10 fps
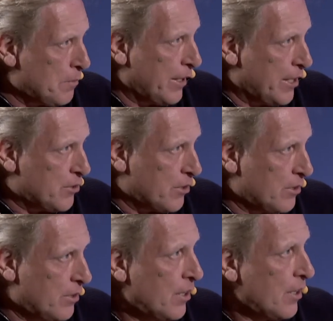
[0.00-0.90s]

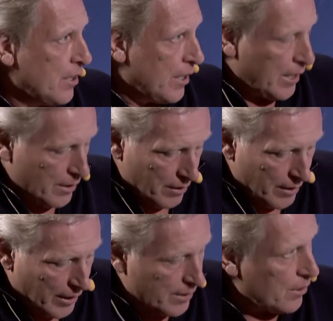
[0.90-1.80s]
population
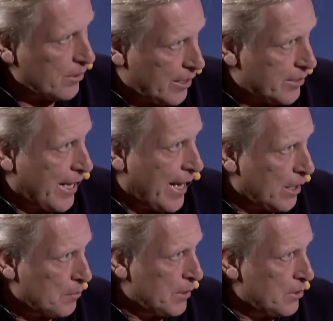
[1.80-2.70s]
and all the
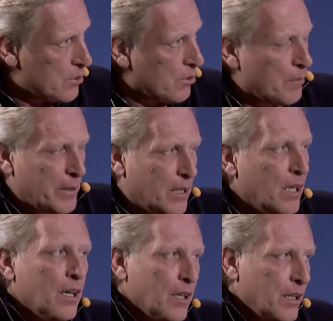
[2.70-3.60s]
entanglement. So, I
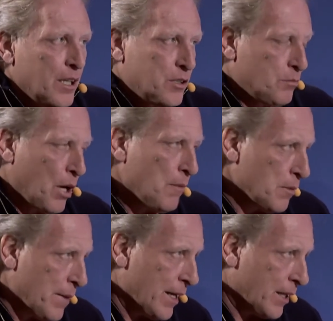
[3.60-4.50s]
mean, it's
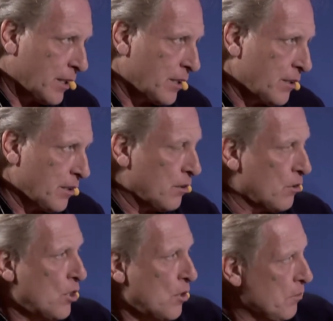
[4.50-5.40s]
problematic,
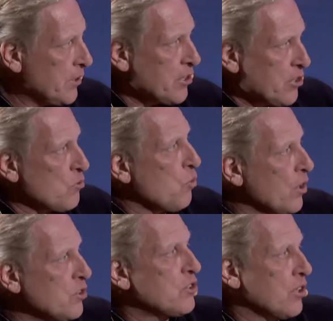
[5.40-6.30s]
Yeah. But this is
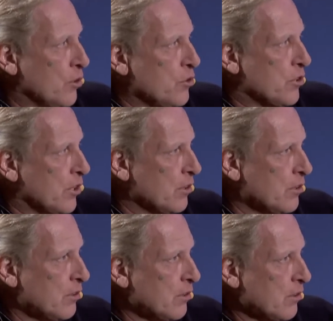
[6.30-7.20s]
one
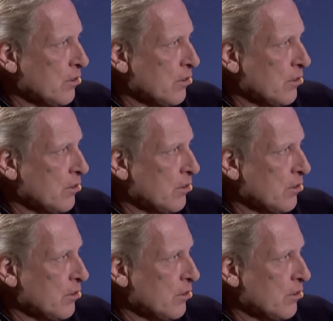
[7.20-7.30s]
solution